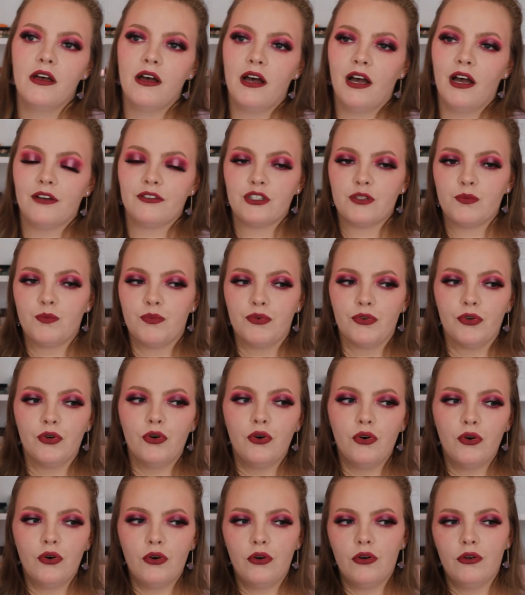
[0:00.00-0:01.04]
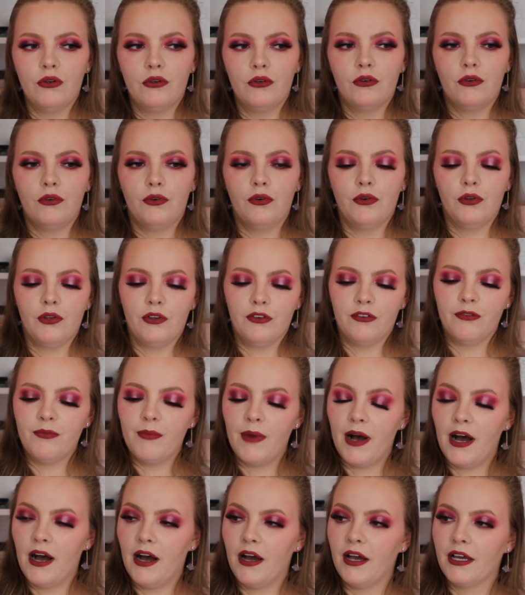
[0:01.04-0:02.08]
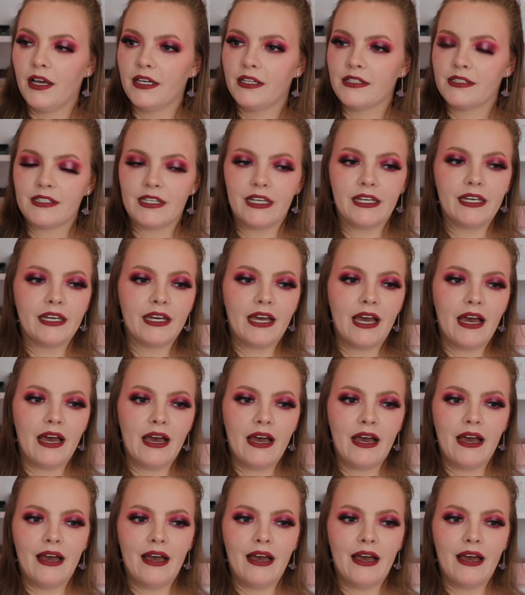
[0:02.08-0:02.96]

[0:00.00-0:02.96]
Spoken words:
I just brought all of my skincare,